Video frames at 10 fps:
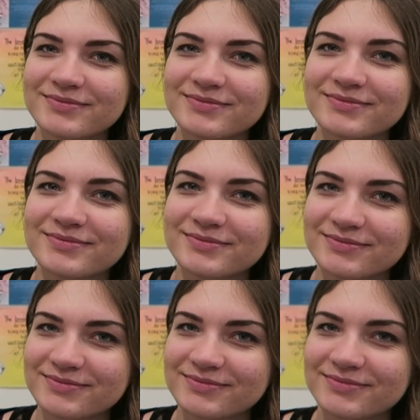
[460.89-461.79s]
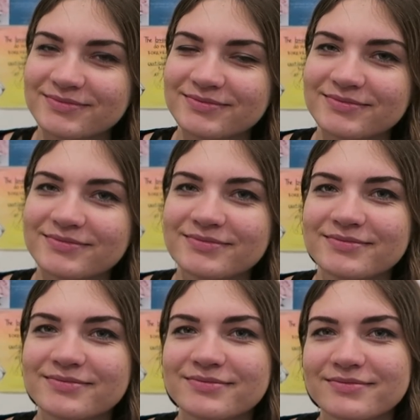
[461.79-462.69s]

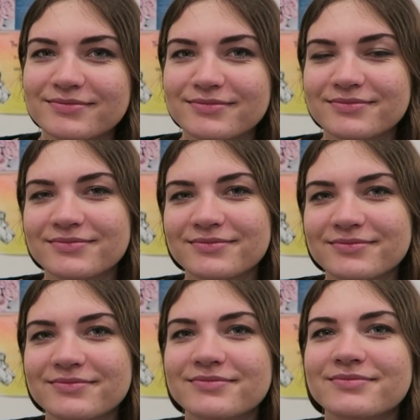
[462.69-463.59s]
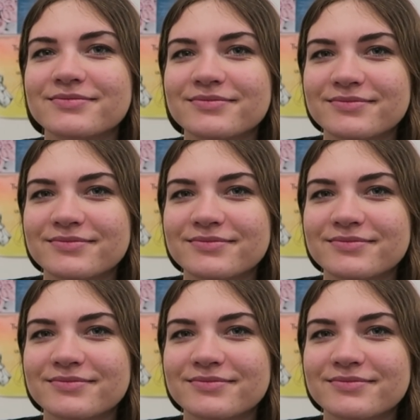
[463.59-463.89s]
(silent)